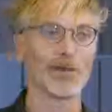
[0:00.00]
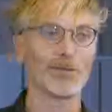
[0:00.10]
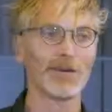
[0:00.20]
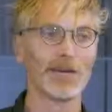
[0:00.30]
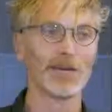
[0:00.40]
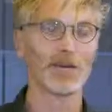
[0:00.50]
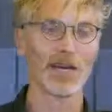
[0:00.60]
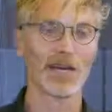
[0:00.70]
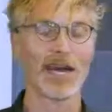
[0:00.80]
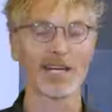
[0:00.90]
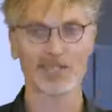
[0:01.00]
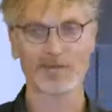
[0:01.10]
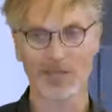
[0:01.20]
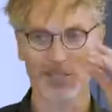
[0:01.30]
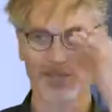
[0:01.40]
well-being as a
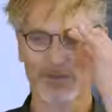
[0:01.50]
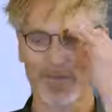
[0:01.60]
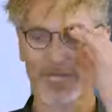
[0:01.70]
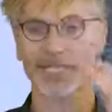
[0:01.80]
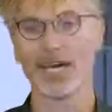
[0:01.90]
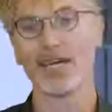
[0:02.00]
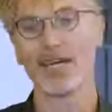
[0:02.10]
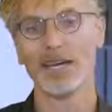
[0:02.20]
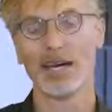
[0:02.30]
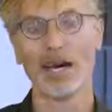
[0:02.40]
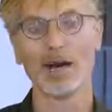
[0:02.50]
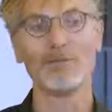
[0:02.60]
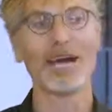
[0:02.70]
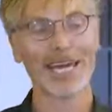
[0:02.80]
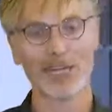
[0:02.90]
functional leader,
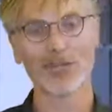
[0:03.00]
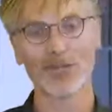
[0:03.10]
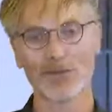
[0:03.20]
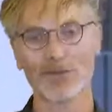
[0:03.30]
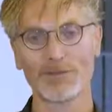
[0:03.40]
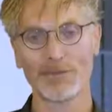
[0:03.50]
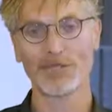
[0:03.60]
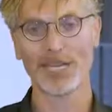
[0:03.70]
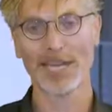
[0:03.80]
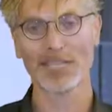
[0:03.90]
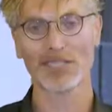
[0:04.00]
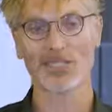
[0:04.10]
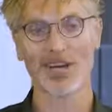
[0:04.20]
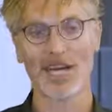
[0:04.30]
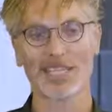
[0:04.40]
my interest was food and
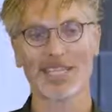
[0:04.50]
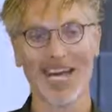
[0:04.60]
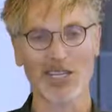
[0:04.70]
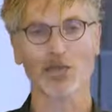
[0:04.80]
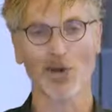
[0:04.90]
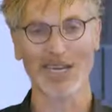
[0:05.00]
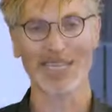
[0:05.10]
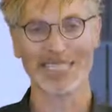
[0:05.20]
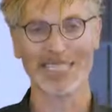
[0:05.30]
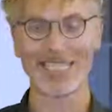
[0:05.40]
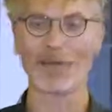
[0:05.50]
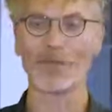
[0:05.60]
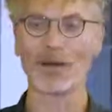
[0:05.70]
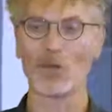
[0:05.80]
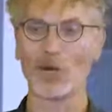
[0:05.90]
exercise, and that's why I did it.
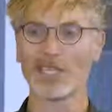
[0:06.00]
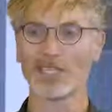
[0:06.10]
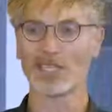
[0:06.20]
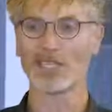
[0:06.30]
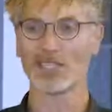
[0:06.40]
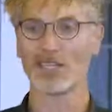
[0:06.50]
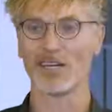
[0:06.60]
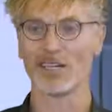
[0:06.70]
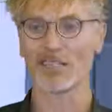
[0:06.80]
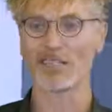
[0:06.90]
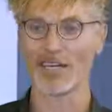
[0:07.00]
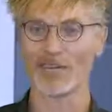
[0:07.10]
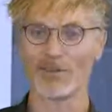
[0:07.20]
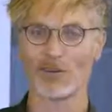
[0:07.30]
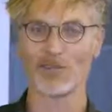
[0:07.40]
But once I started getting
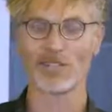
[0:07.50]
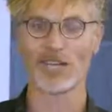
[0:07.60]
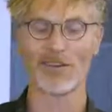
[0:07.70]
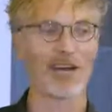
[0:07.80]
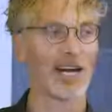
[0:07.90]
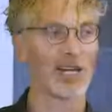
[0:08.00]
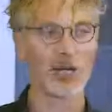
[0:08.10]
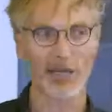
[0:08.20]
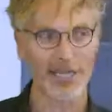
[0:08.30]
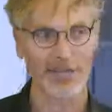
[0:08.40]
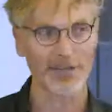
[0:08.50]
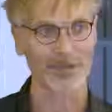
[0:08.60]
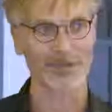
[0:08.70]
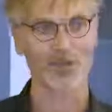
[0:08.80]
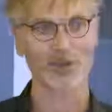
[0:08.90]
involved in this area, I quickly got
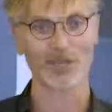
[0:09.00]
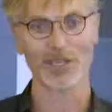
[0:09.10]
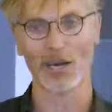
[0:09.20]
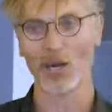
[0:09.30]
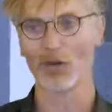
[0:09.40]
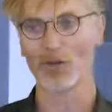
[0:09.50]
involved in the whole